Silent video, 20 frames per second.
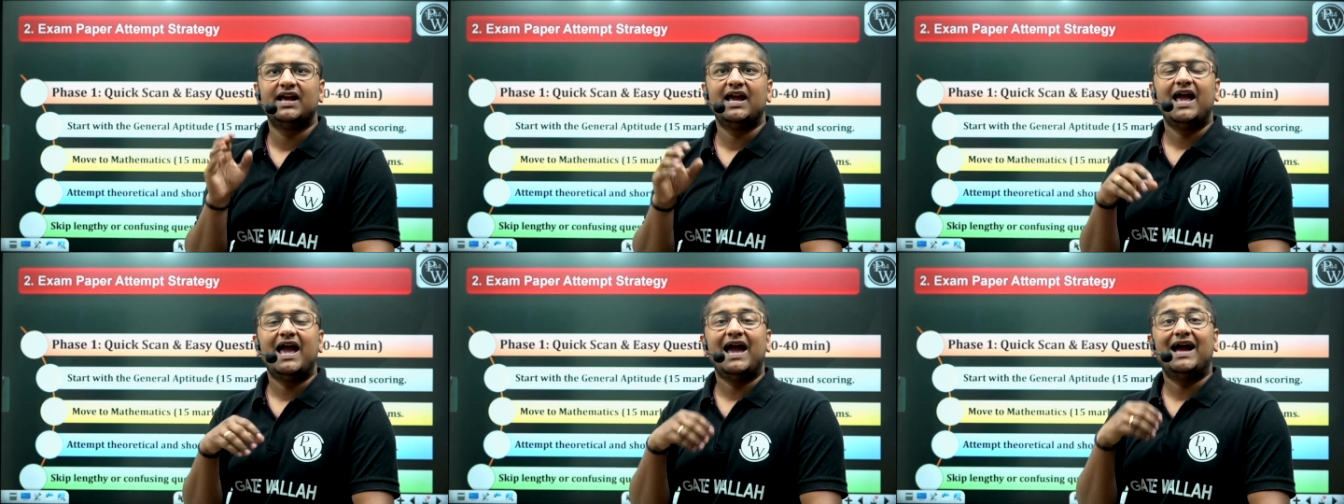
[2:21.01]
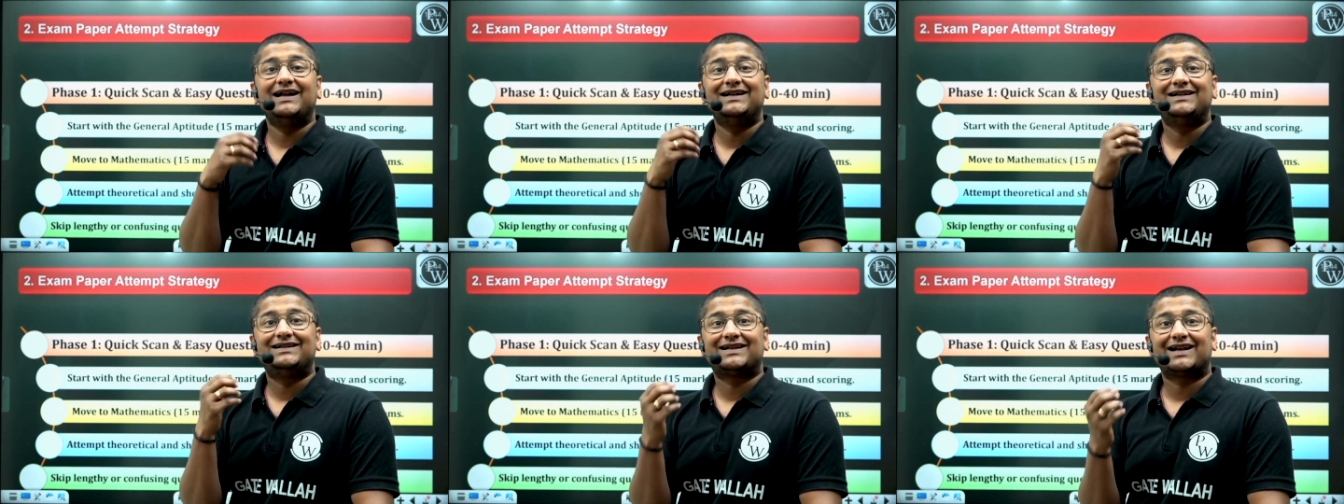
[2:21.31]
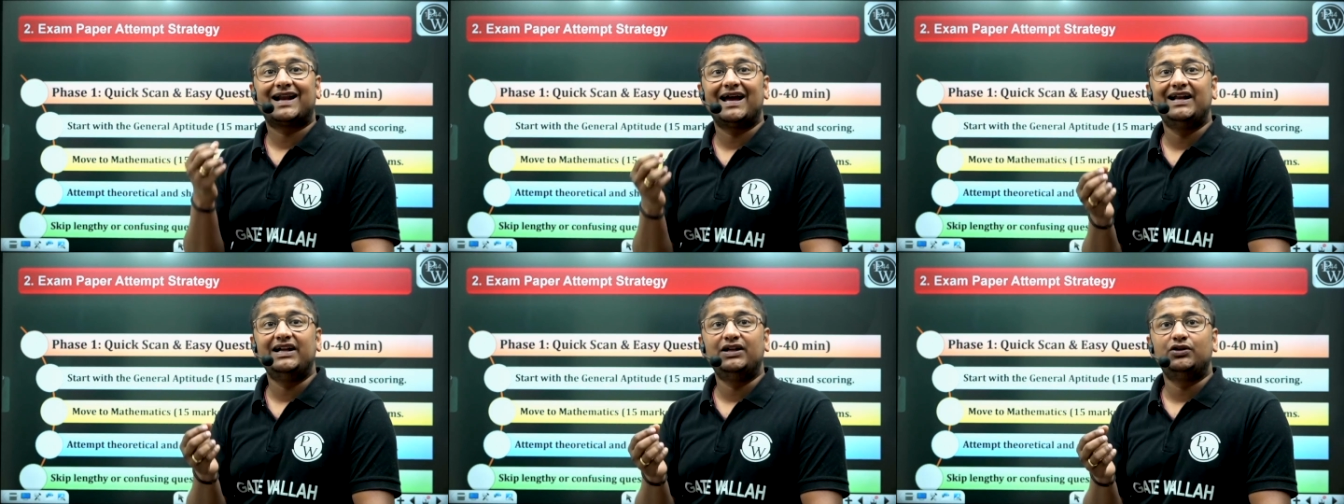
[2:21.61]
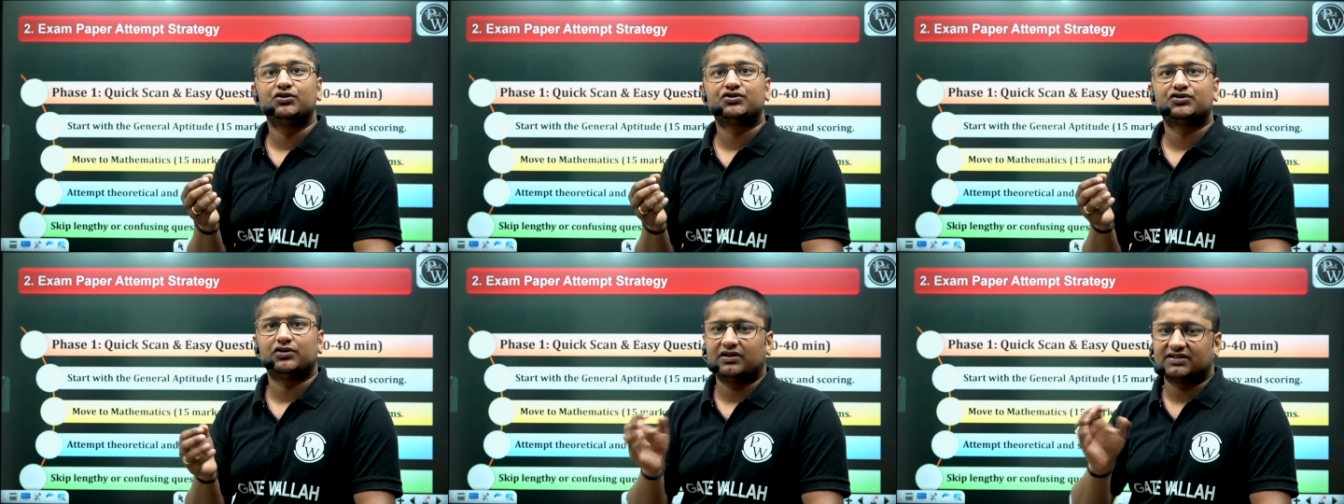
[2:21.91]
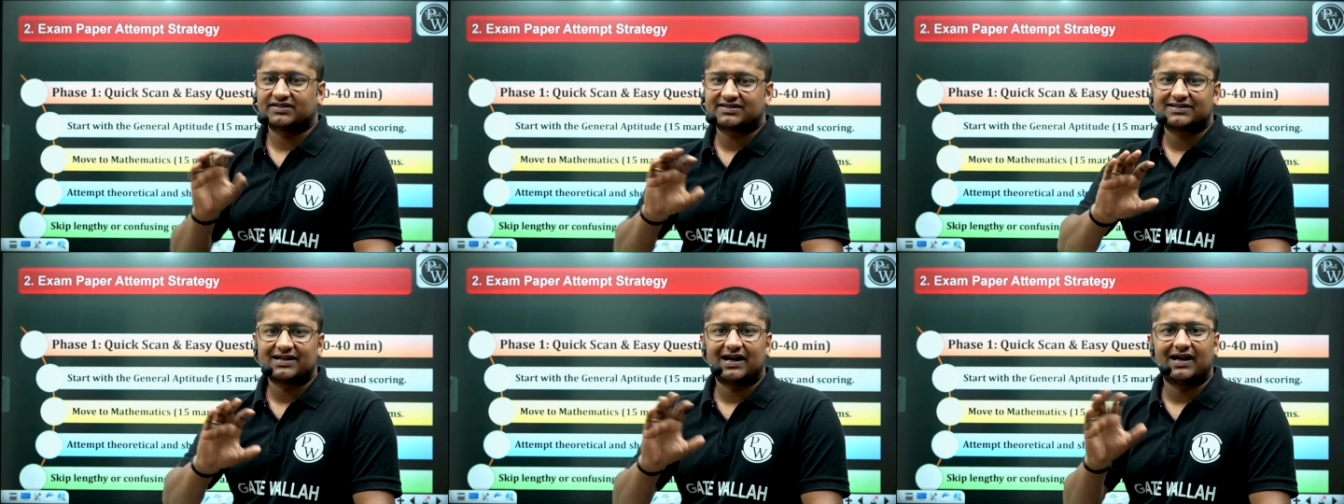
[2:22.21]
and try to solve
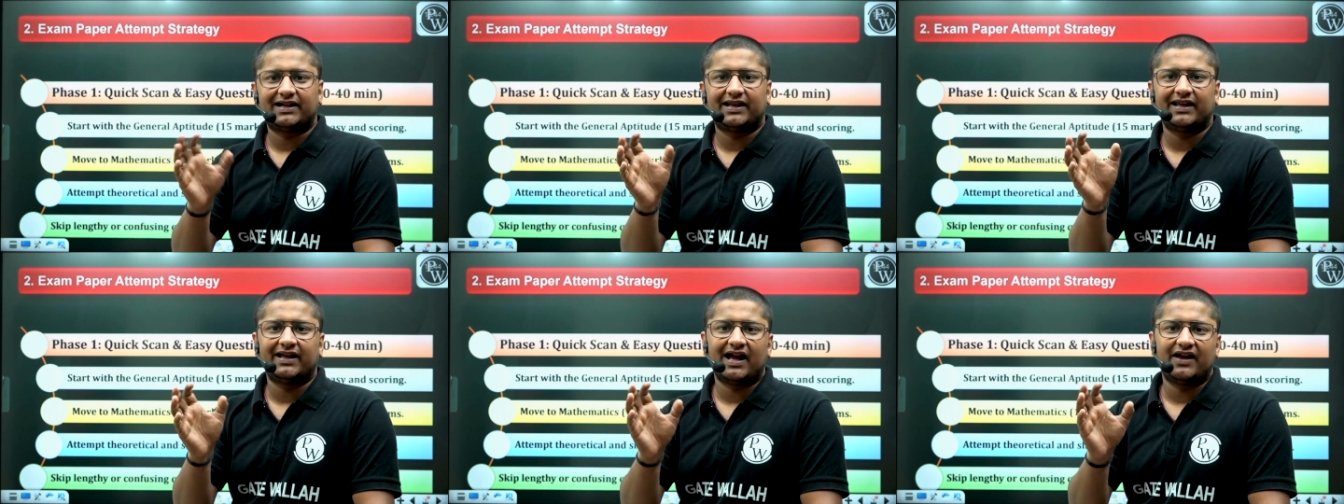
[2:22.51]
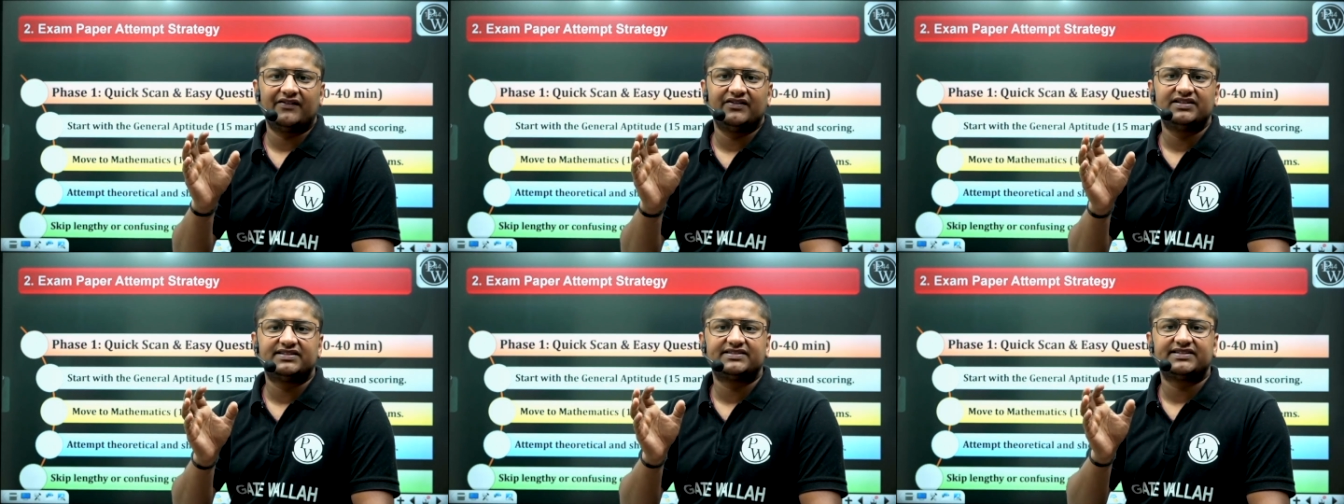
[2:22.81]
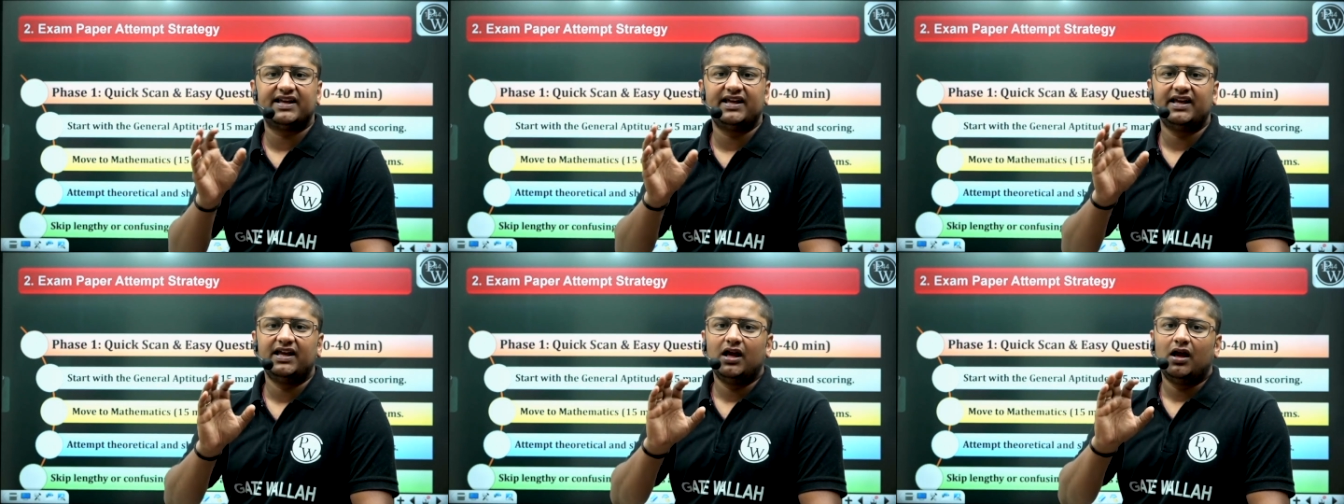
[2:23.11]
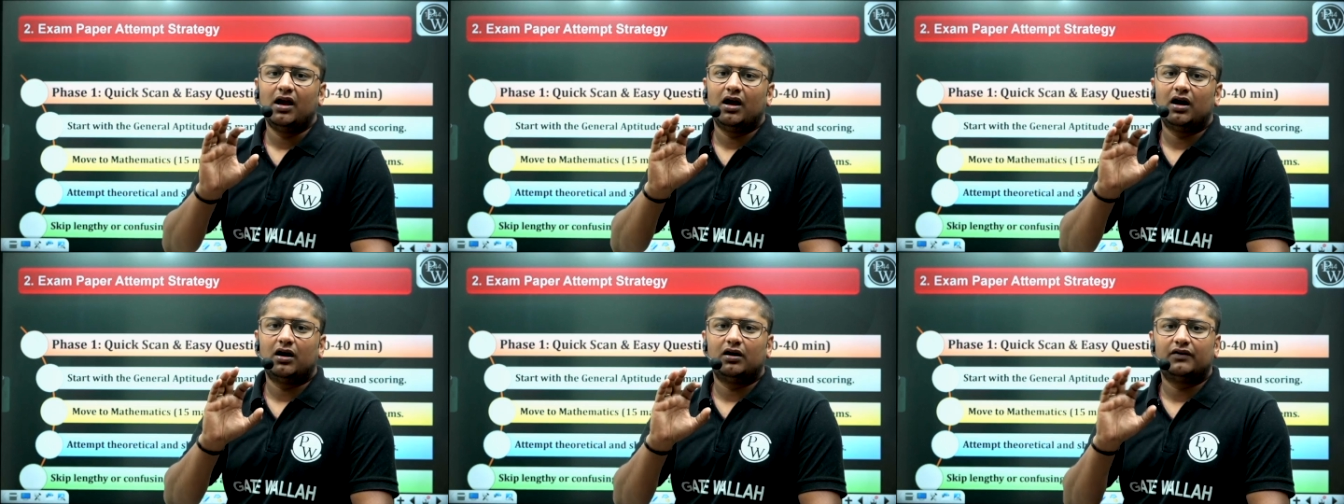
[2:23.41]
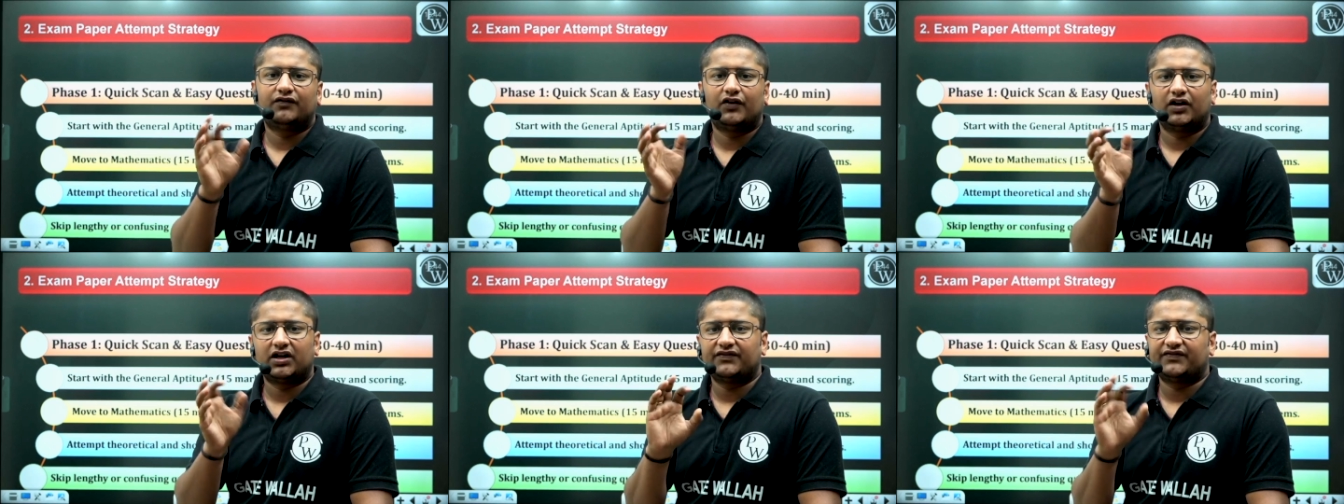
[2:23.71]
starting i will say uh,
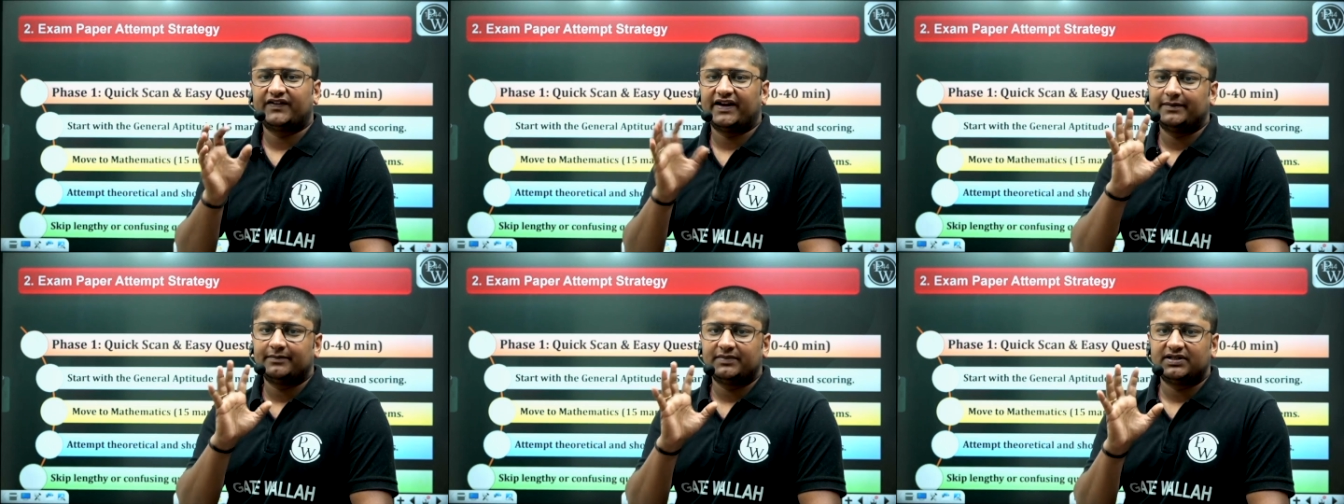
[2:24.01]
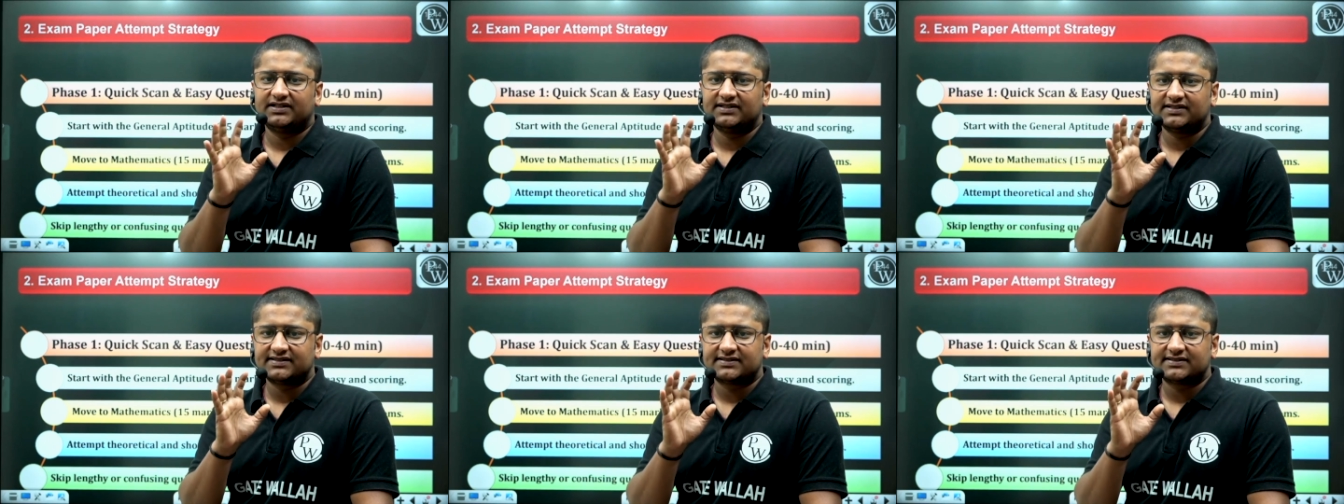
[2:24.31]
45 minutes